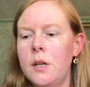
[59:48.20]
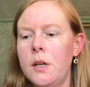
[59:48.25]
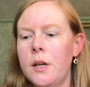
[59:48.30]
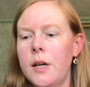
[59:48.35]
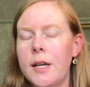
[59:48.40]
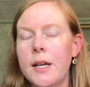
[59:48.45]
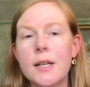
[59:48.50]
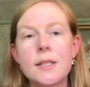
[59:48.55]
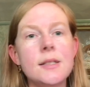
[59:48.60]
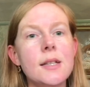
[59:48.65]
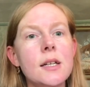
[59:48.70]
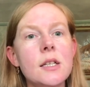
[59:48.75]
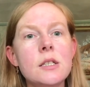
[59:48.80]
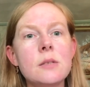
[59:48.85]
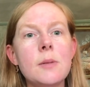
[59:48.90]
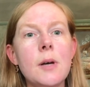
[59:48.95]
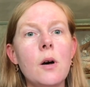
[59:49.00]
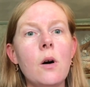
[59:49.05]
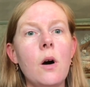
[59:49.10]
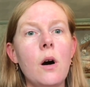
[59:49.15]
I guess that is
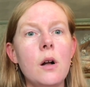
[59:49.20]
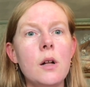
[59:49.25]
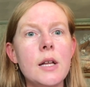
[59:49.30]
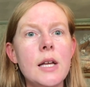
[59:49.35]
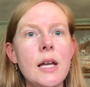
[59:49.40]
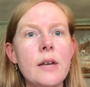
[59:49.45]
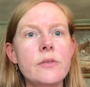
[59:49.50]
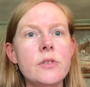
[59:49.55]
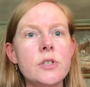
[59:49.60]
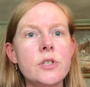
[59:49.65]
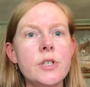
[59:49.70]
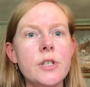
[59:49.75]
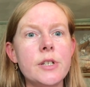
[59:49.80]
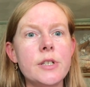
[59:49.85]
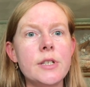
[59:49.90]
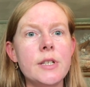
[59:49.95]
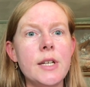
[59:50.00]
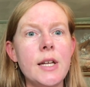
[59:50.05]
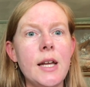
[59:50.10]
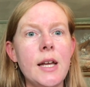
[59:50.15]
about all I have to share
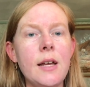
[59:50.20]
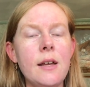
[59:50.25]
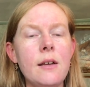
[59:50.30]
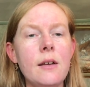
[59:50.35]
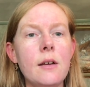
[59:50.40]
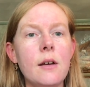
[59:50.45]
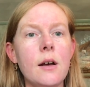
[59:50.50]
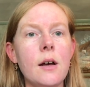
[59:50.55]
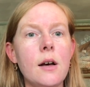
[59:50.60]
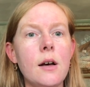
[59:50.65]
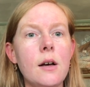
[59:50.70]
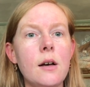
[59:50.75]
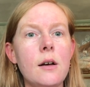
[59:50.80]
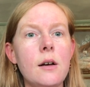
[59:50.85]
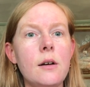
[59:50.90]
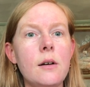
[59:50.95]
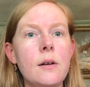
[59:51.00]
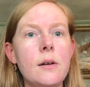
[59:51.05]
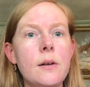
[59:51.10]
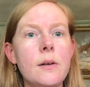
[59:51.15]
today.
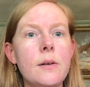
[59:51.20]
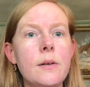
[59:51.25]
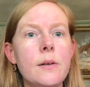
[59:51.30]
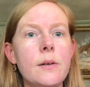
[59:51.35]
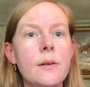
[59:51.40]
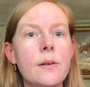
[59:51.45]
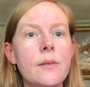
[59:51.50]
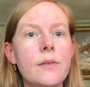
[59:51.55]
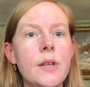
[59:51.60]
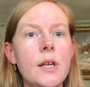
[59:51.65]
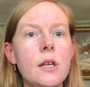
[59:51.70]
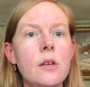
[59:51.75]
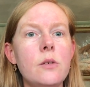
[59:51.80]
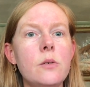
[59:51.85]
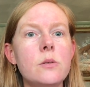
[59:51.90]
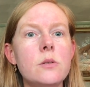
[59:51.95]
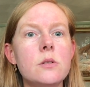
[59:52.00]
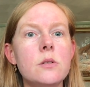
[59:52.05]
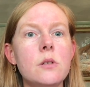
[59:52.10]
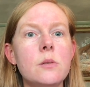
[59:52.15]
Thank you
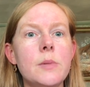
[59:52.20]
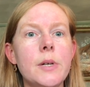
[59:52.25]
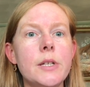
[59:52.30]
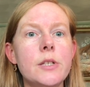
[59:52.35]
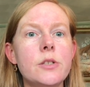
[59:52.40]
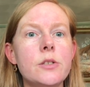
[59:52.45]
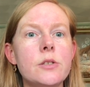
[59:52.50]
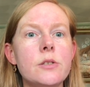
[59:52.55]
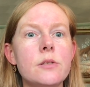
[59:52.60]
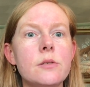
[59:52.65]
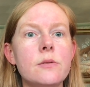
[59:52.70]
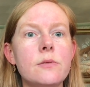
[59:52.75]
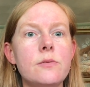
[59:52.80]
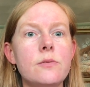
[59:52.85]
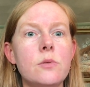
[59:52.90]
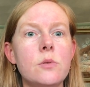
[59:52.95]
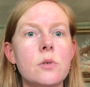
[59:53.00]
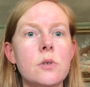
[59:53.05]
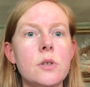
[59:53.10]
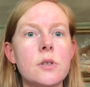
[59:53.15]
so much
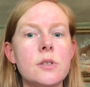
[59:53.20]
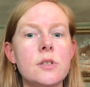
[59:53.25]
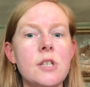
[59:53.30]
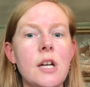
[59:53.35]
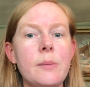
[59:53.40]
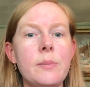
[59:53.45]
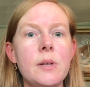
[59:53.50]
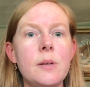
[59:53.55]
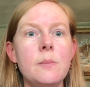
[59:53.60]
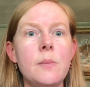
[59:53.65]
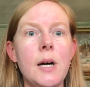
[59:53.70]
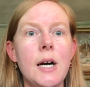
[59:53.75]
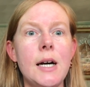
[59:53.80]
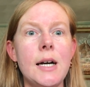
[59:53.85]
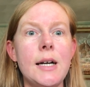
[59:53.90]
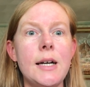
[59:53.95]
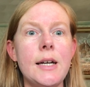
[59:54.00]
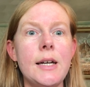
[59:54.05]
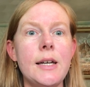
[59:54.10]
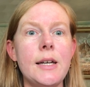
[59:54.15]
for stopping
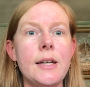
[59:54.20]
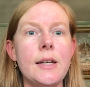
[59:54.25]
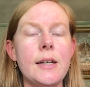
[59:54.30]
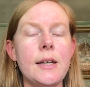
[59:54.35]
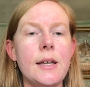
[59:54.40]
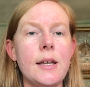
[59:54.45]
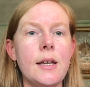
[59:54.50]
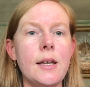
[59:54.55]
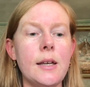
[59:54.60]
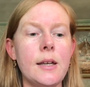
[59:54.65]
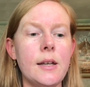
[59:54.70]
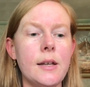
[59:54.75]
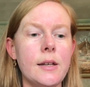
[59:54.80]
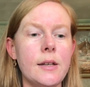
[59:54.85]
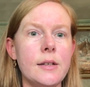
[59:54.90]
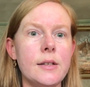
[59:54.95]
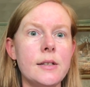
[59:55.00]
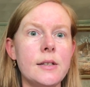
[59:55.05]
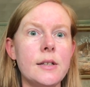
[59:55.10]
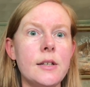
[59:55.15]
by,
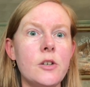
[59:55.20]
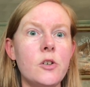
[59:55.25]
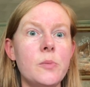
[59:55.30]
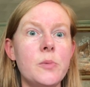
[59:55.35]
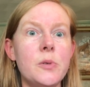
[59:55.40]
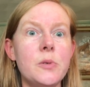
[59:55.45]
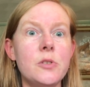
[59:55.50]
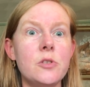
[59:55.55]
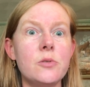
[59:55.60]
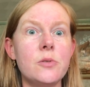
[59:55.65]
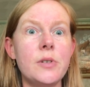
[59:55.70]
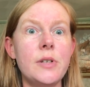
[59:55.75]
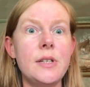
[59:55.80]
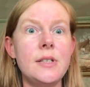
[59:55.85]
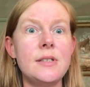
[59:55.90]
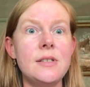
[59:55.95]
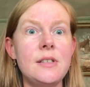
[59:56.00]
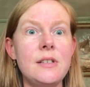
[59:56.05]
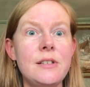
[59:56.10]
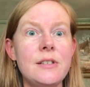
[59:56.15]
and I hope you enjoyed
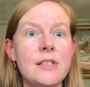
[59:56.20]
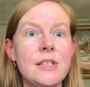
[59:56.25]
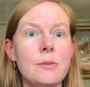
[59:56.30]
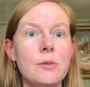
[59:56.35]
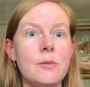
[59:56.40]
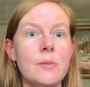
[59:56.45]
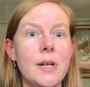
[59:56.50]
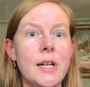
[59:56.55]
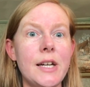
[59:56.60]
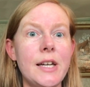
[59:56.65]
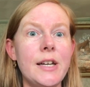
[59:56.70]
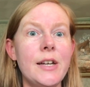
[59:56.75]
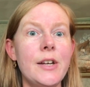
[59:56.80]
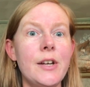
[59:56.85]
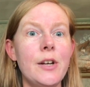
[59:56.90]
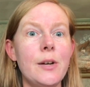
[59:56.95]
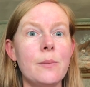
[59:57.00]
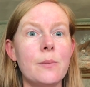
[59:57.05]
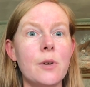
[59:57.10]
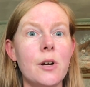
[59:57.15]
seeing some of my
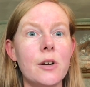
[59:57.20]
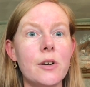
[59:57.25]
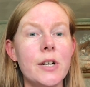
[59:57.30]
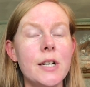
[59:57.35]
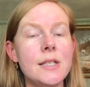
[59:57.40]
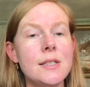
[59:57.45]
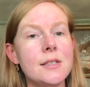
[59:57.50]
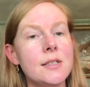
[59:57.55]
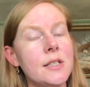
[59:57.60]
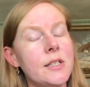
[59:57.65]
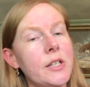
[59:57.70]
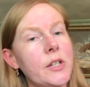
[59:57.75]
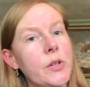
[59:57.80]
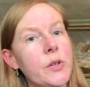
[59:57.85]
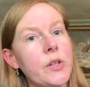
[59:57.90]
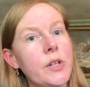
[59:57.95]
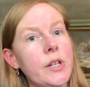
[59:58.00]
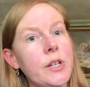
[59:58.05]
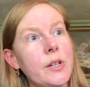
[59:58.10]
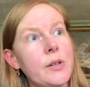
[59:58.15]
progress and
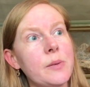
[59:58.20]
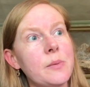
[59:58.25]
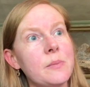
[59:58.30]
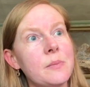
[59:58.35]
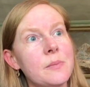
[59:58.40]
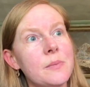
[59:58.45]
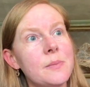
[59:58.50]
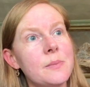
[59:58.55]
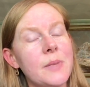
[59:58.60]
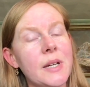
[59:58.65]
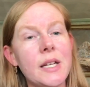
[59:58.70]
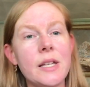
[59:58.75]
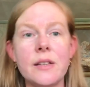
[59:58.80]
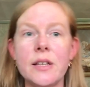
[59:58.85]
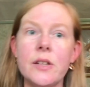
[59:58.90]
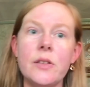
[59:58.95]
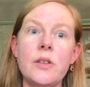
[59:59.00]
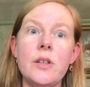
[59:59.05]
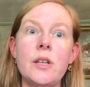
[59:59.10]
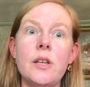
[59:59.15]
hearing my
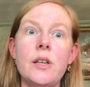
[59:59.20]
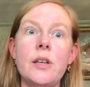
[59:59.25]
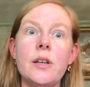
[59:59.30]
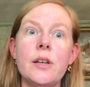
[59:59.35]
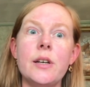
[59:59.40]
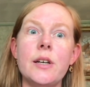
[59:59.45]
lengthy